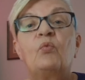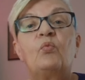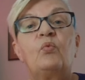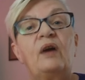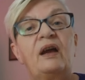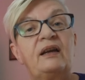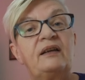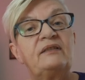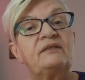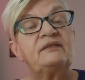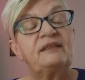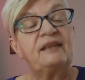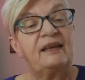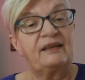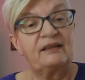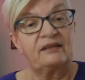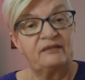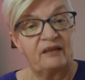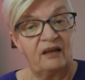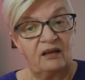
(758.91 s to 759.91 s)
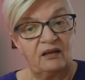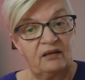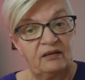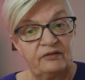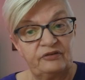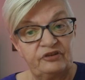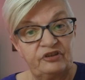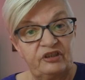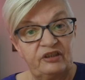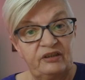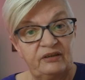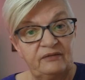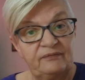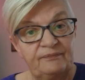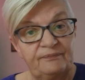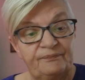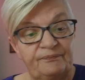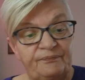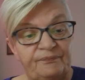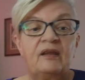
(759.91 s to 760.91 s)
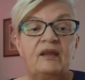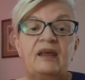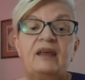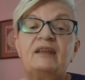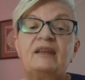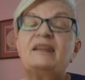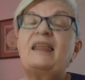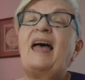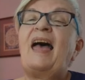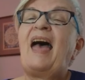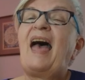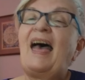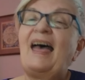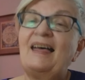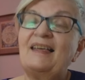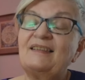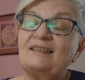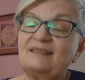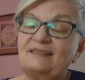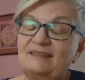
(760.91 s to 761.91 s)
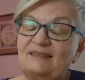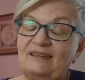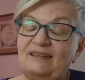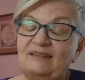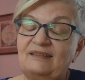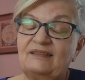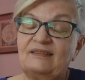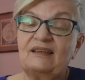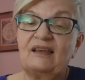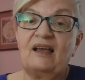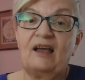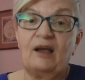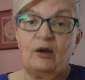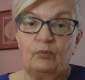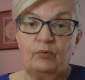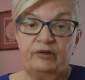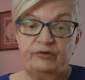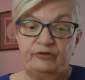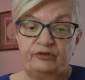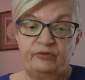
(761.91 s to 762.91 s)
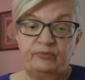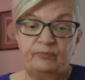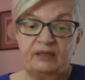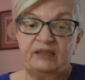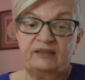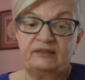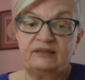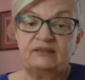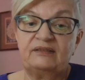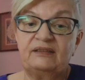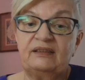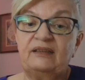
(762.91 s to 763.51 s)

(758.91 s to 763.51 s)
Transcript: where technology enhances our humanity